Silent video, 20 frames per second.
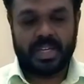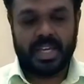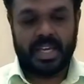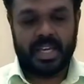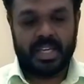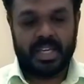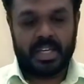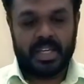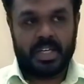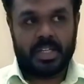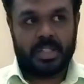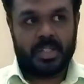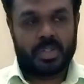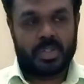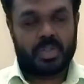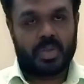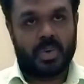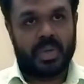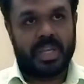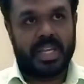Okay,
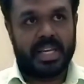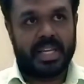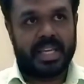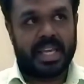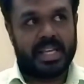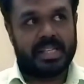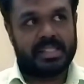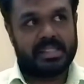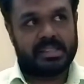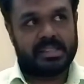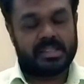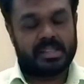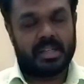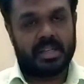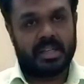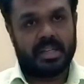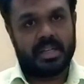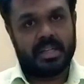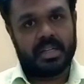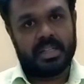so in
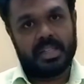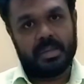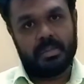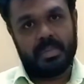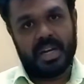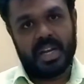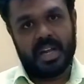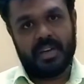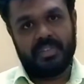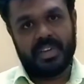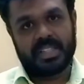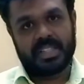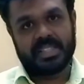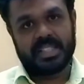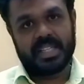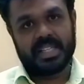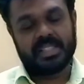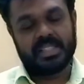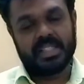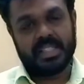case the bill of
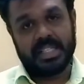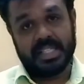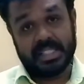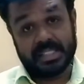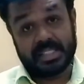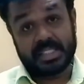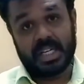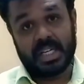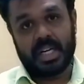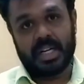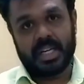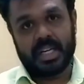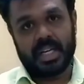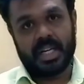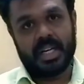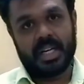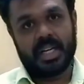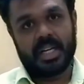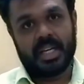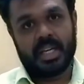exchange
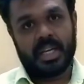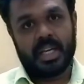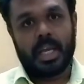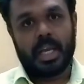dishonor,